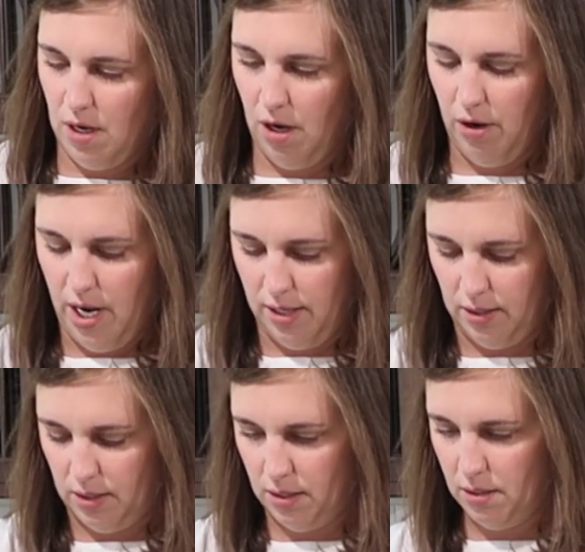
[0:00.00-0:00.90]
All
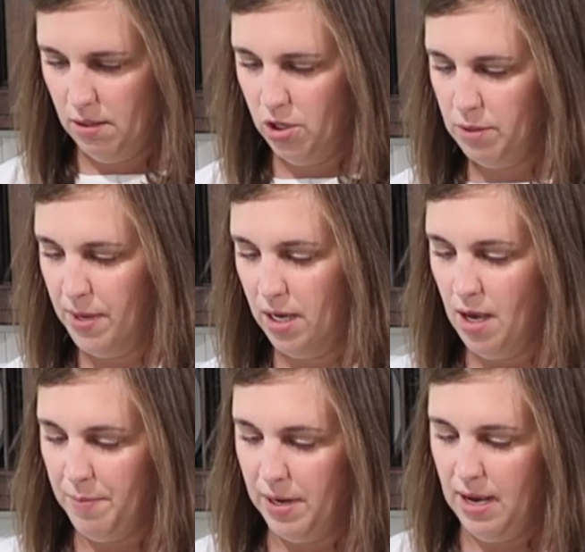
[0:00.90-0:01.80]
right, there's my
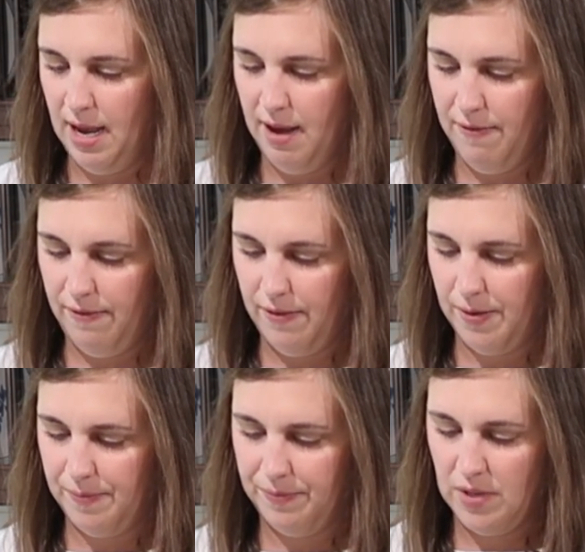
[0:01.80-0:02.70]
1.5 cups.
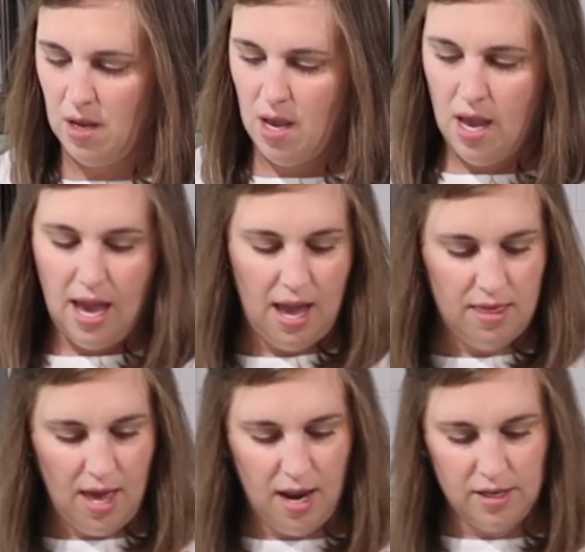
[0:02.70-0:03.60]

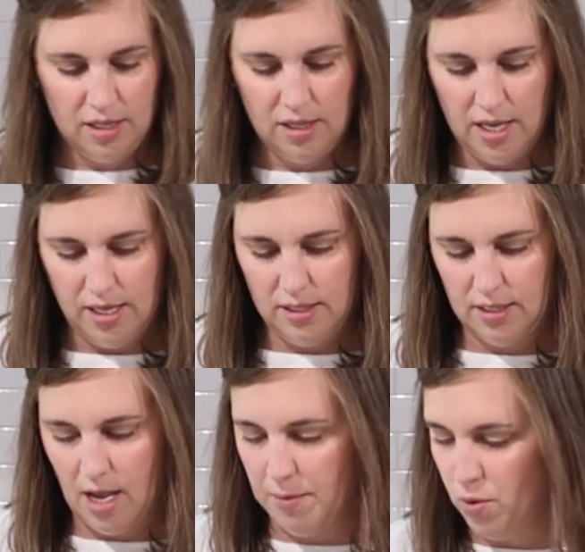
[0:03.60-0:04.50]
And then to
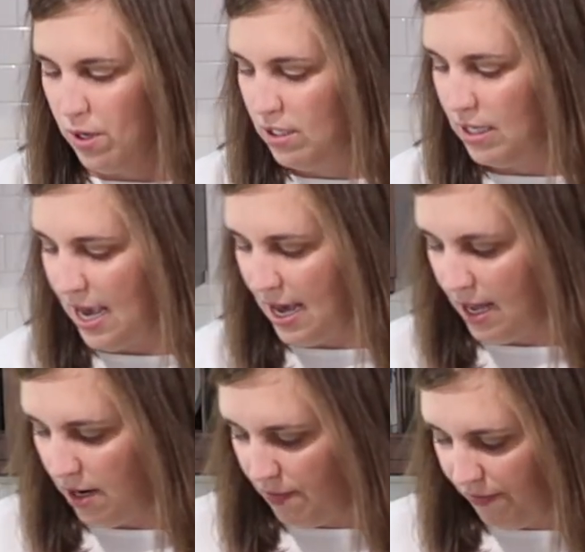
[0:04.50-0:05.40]
this, I'm going to
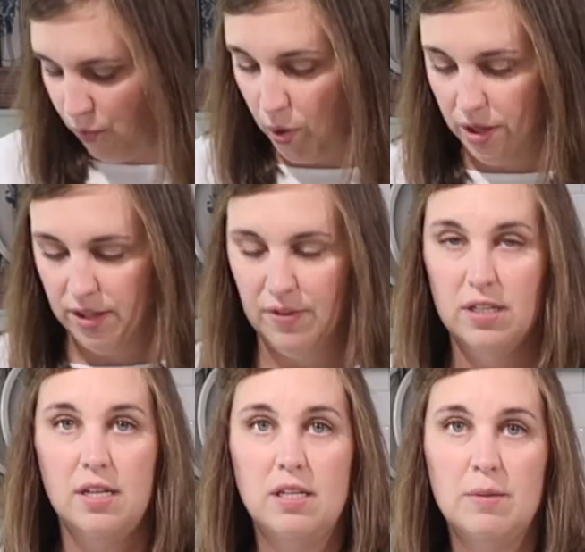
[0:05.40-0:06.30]
add 1/4
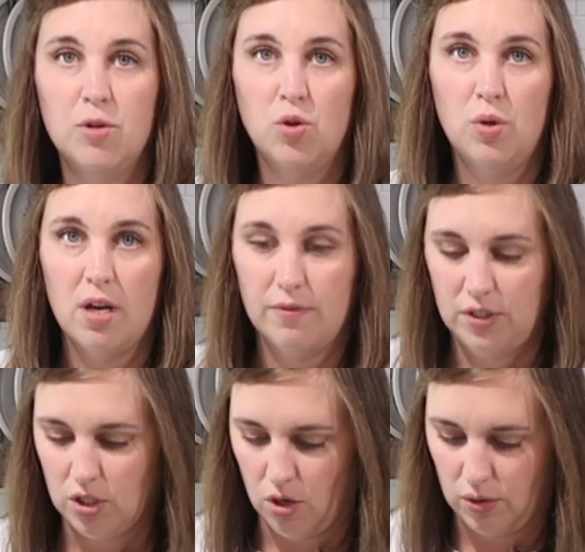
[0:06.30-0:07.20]
teaspoon of
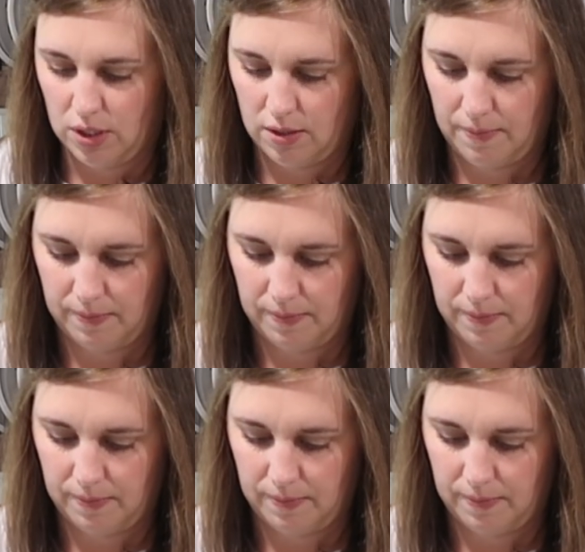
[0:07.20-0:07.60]
salt.